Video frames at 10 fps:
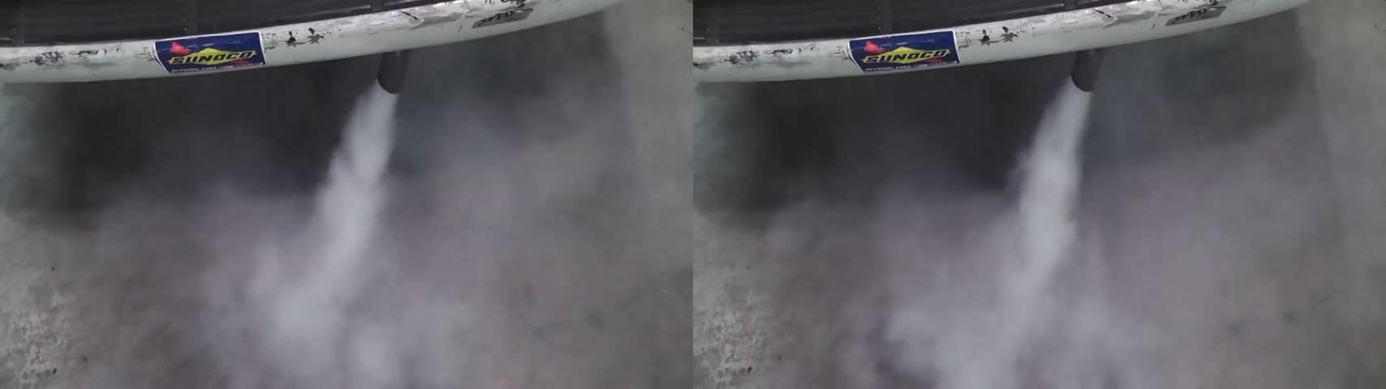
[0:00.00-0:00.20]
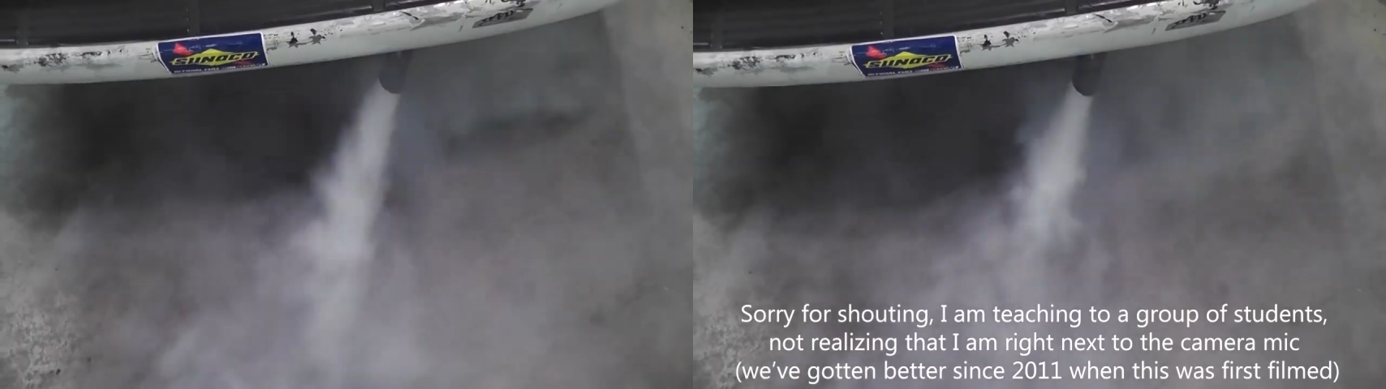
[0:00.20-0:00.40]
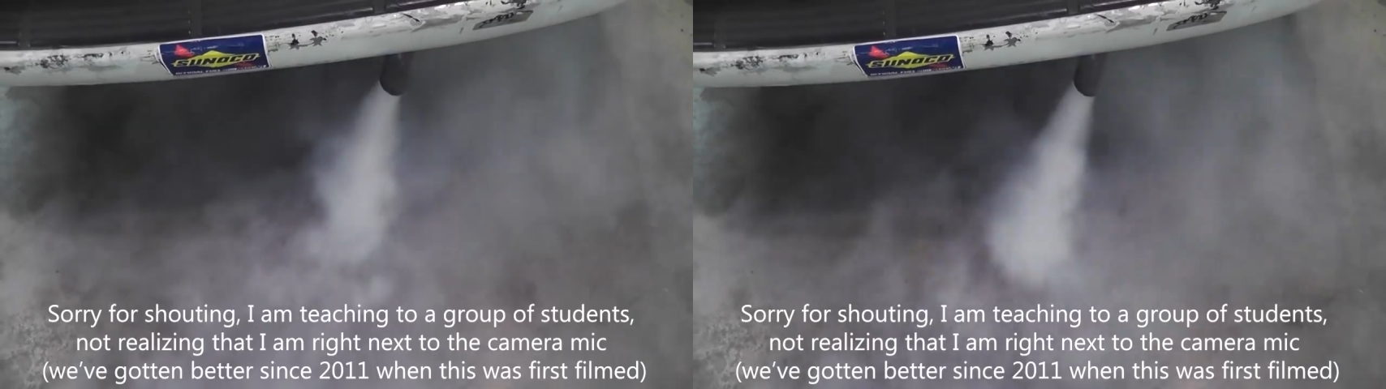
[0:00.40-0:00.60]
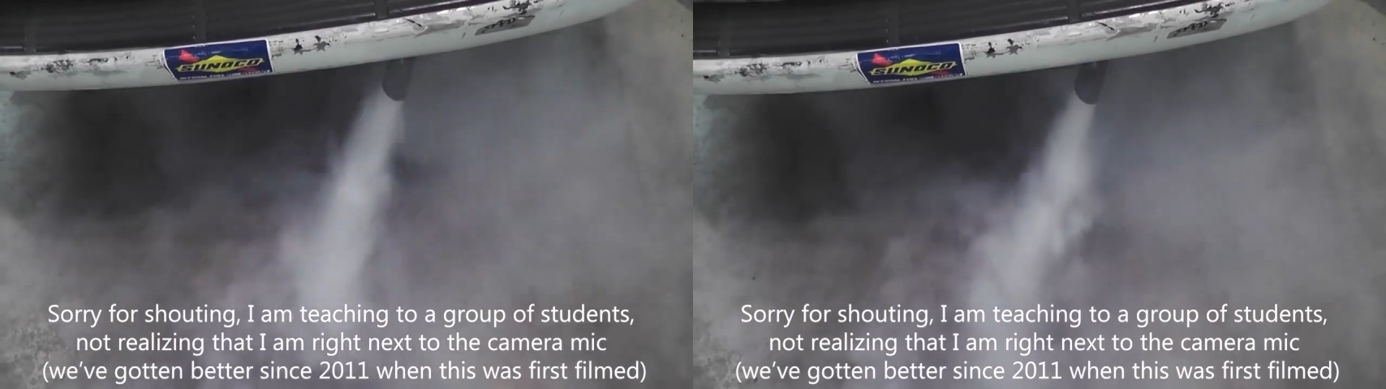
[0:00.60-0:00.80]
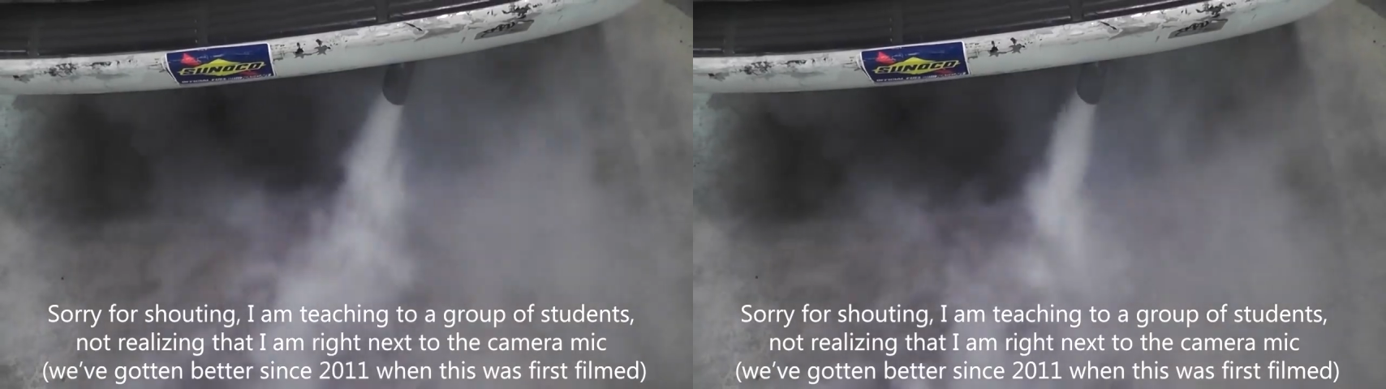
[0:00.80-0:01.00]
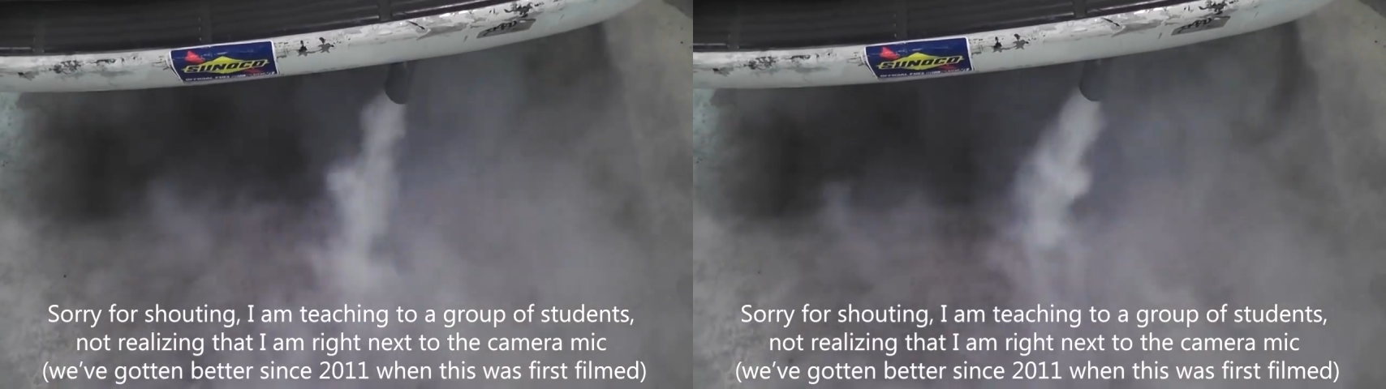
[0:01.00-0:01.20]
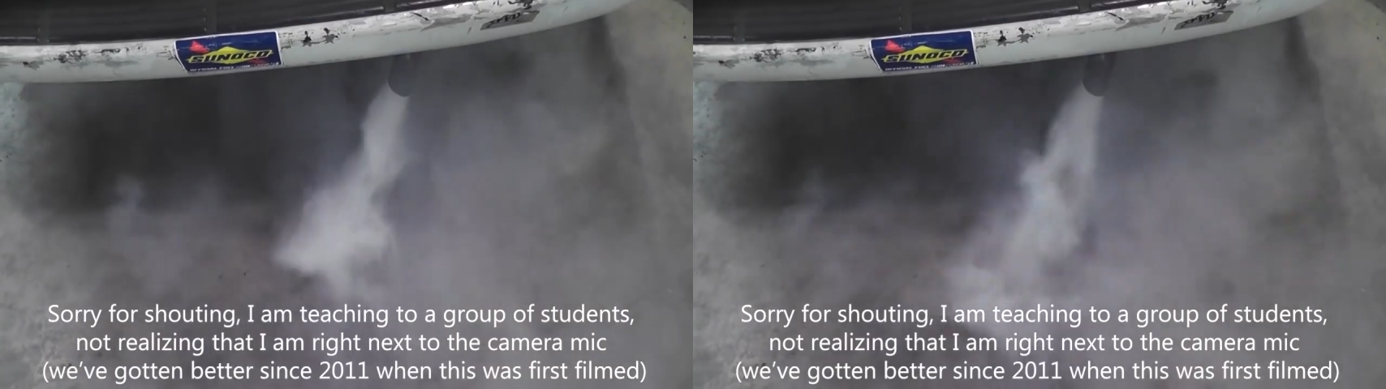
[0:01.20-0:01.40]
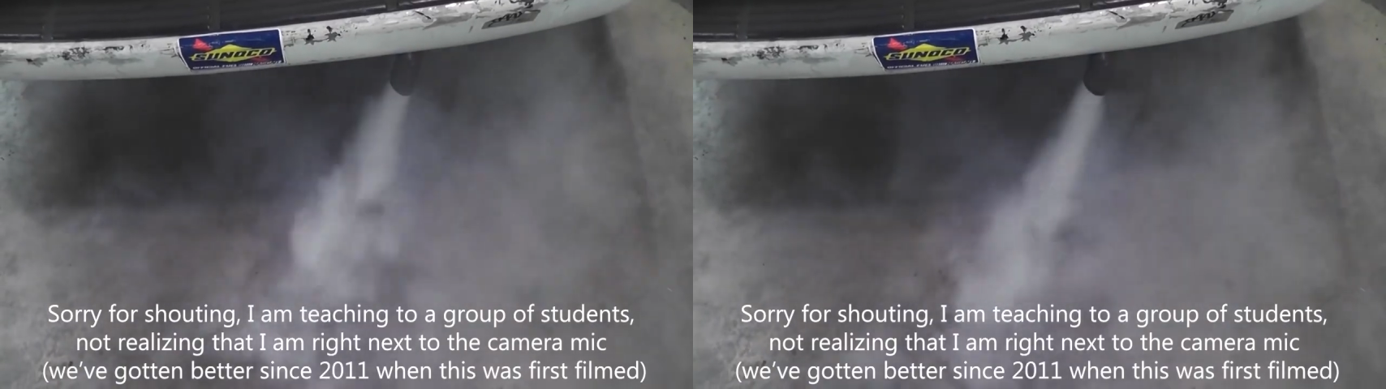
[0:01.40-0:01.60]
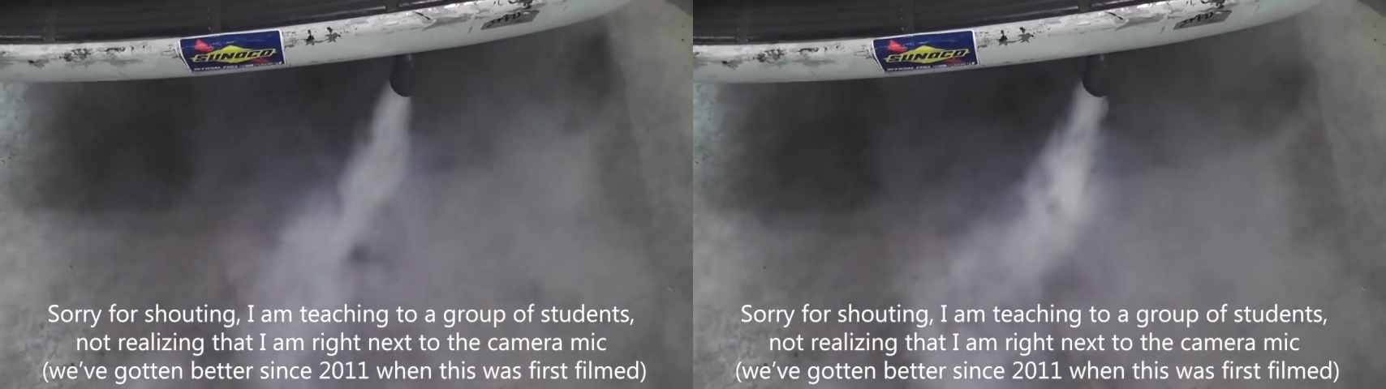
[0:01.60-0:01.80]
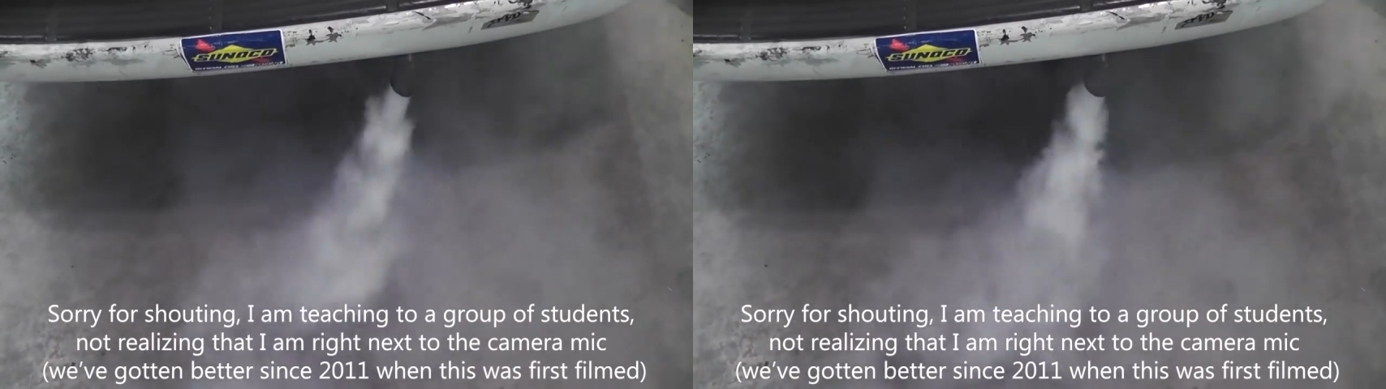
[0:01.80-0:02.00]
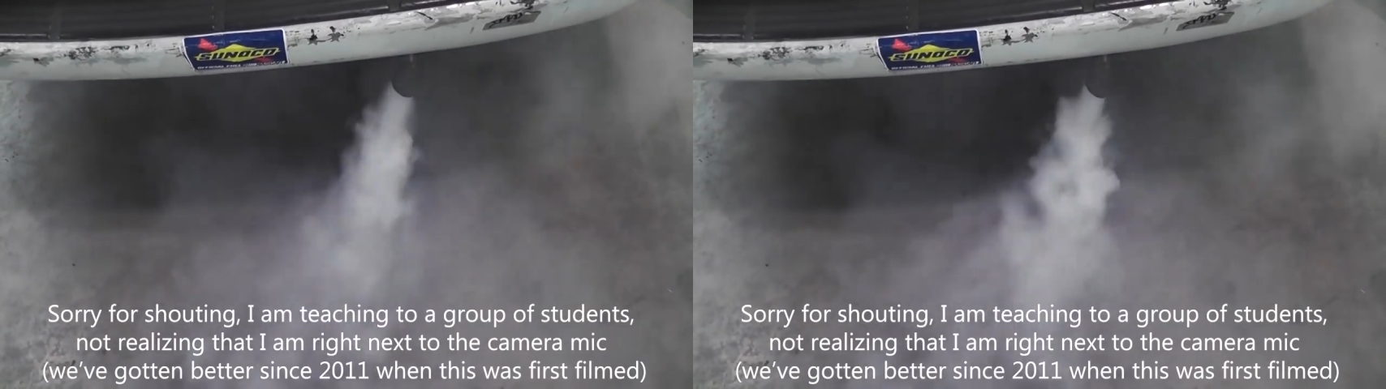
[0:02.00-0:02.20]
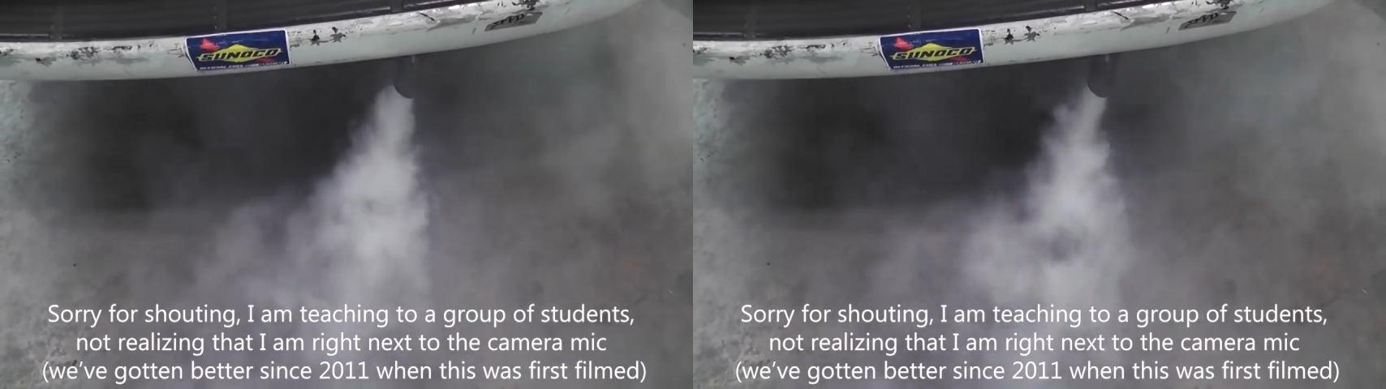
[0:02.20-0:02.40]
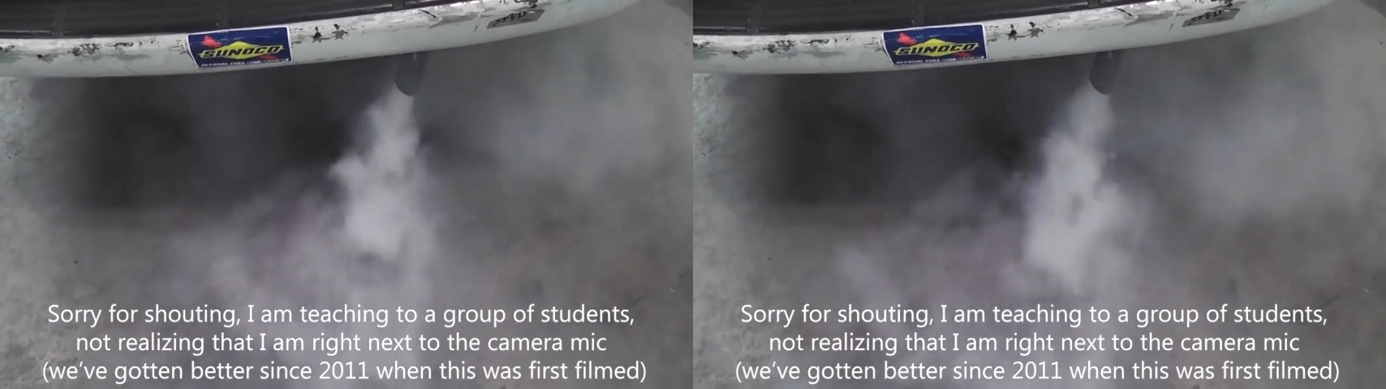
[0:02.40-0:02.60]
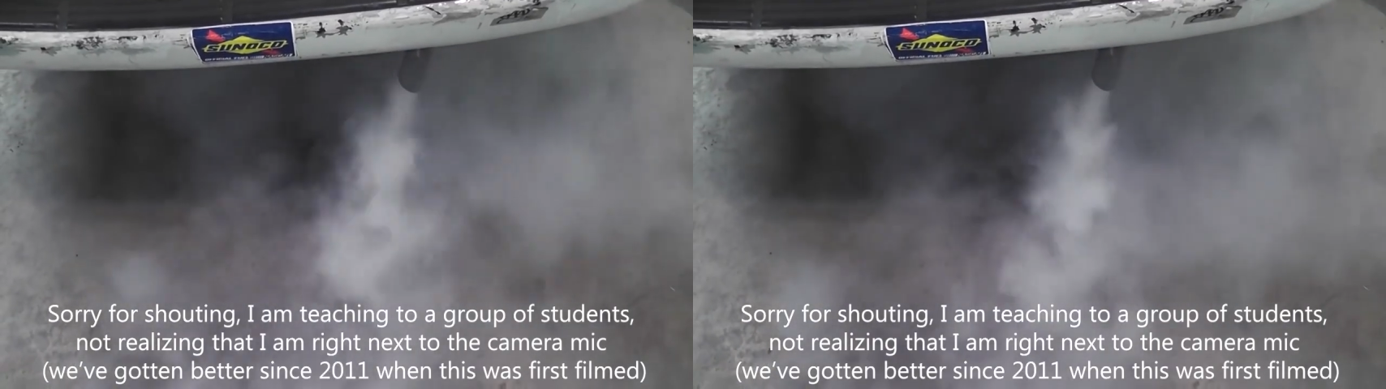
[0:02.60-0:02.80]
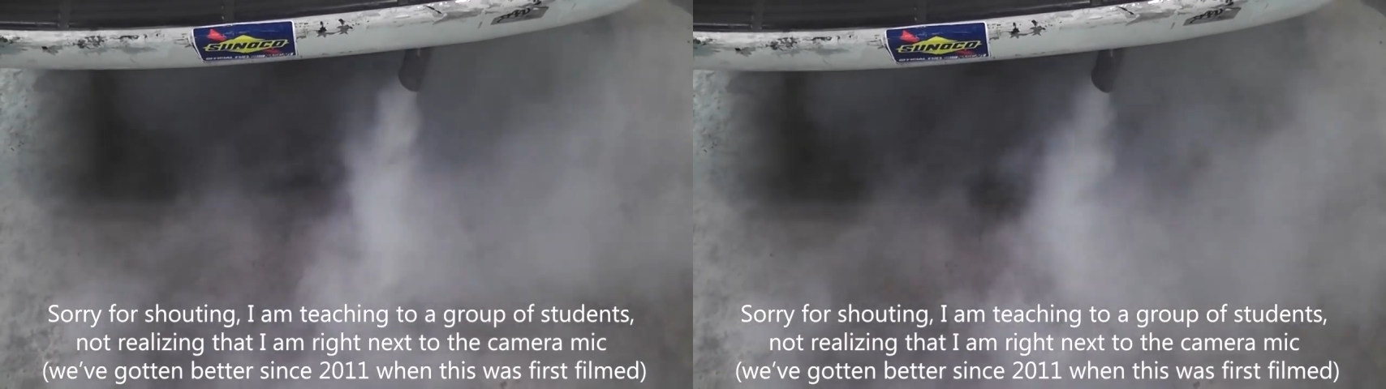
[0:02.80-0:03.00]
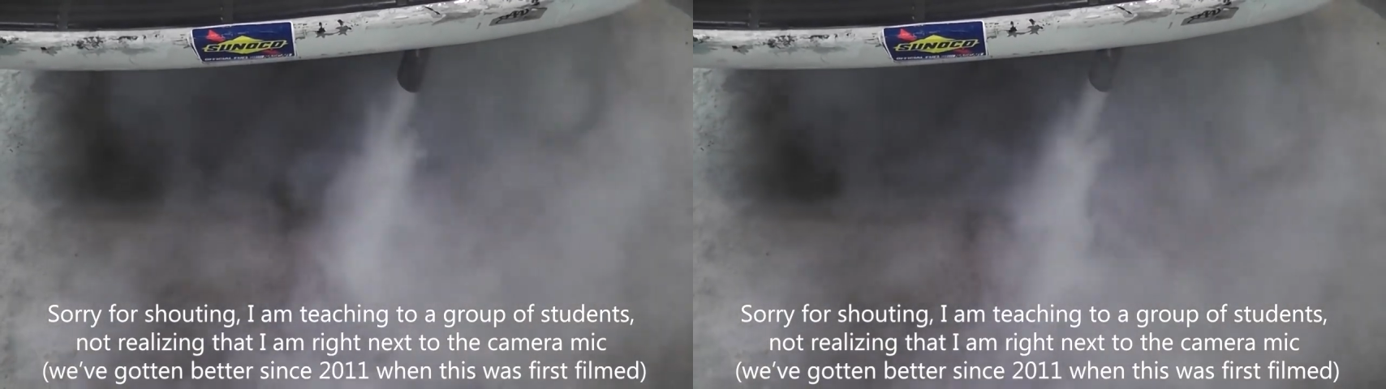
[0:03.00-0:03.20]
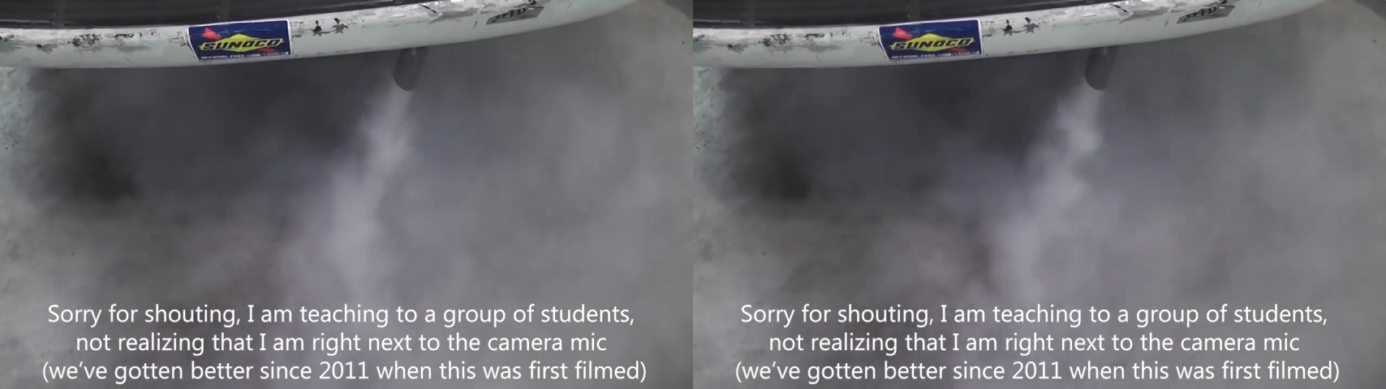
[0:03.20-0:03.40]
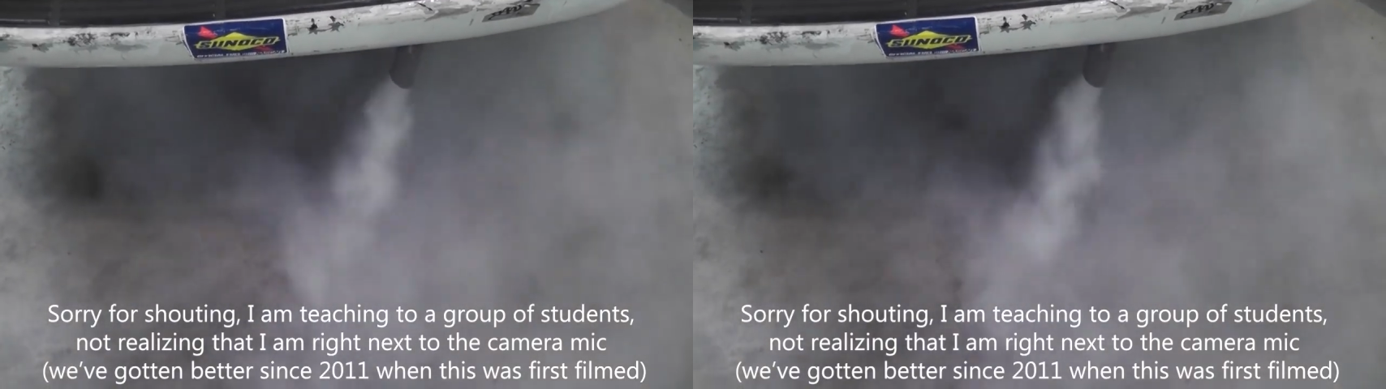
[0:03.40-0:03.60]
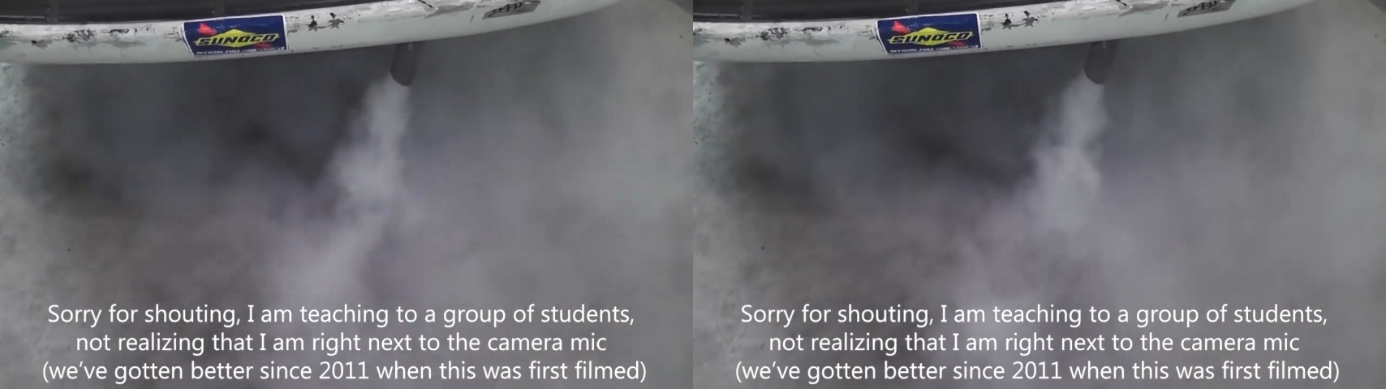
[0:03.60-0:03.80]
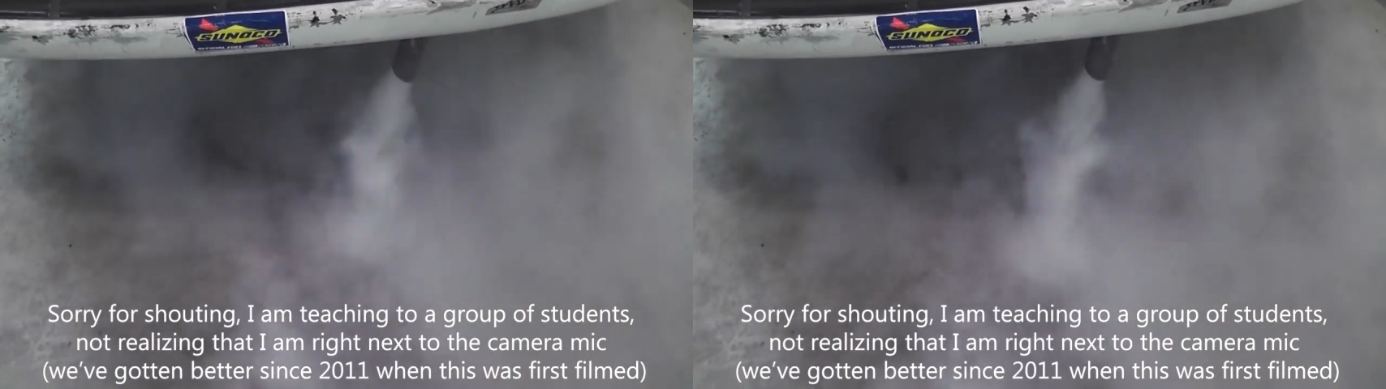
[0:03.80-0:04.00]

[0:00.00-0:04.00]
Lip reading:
[unreadable: no face in view]